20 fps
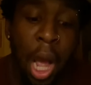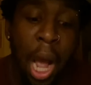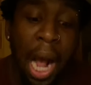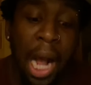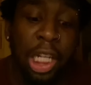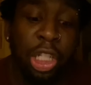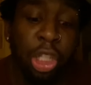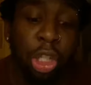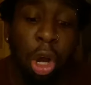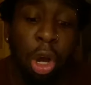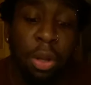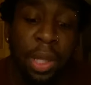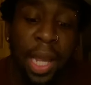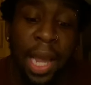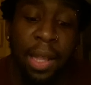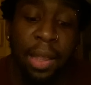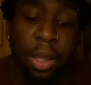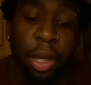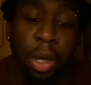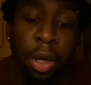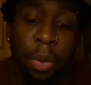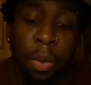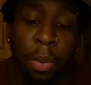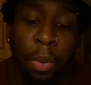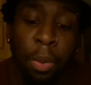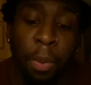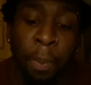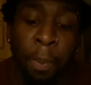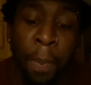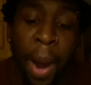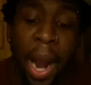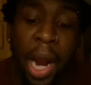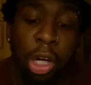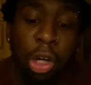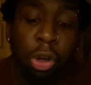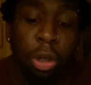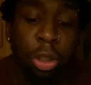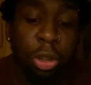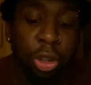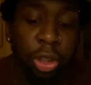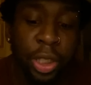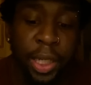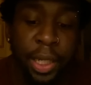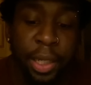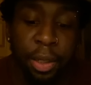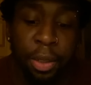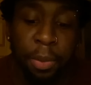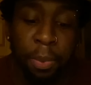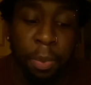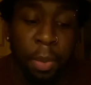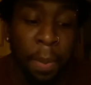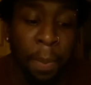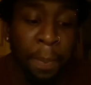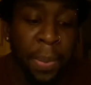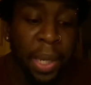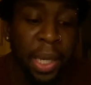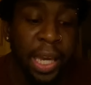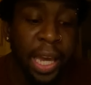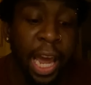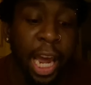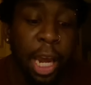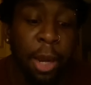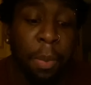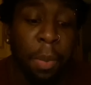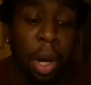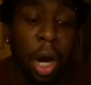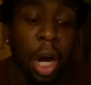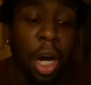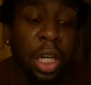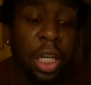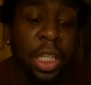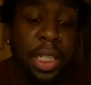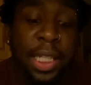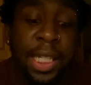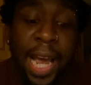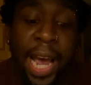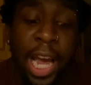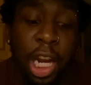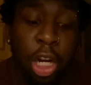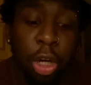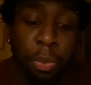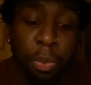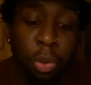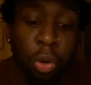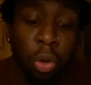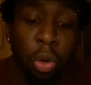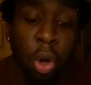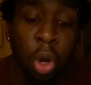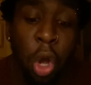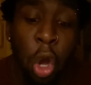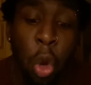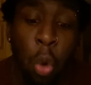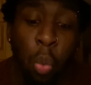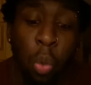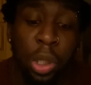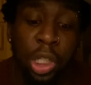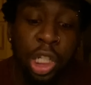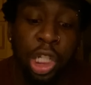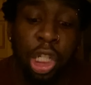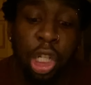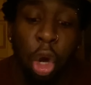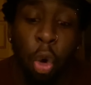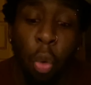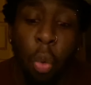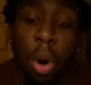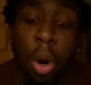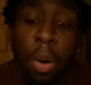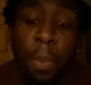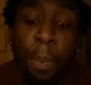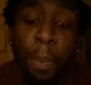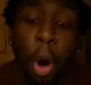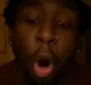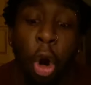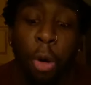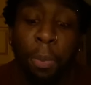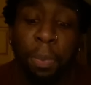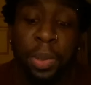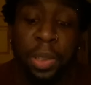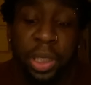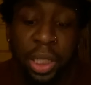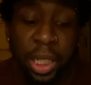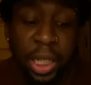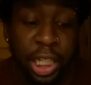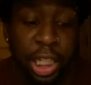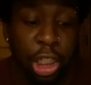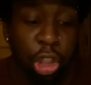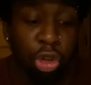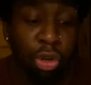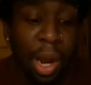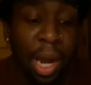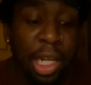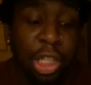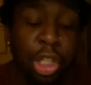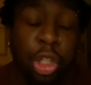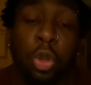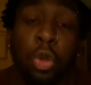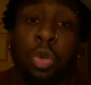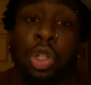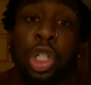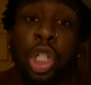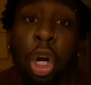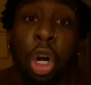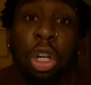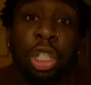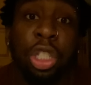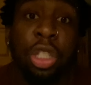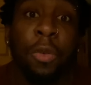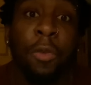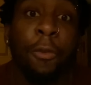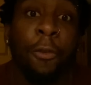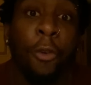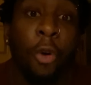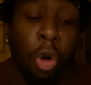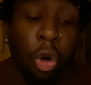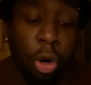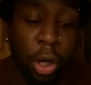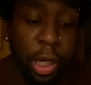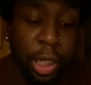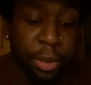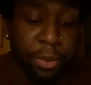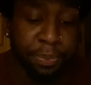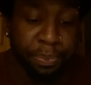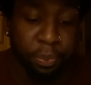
I saw that the microchip became undetectable when someone purposely tried to search for it.